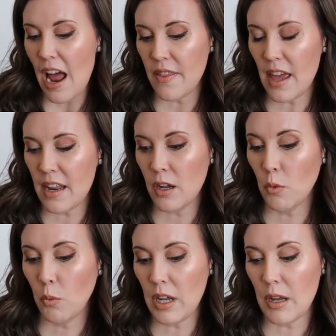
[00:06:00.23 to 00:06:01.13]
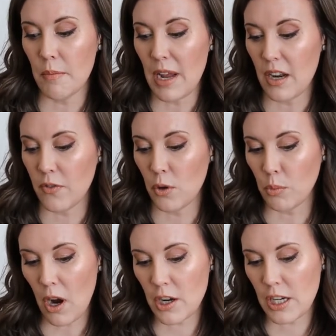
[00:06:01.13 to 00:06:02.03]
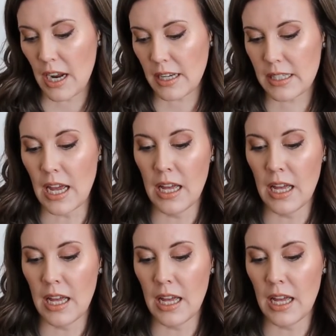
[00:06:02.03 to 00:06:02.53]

And then we made a few projects.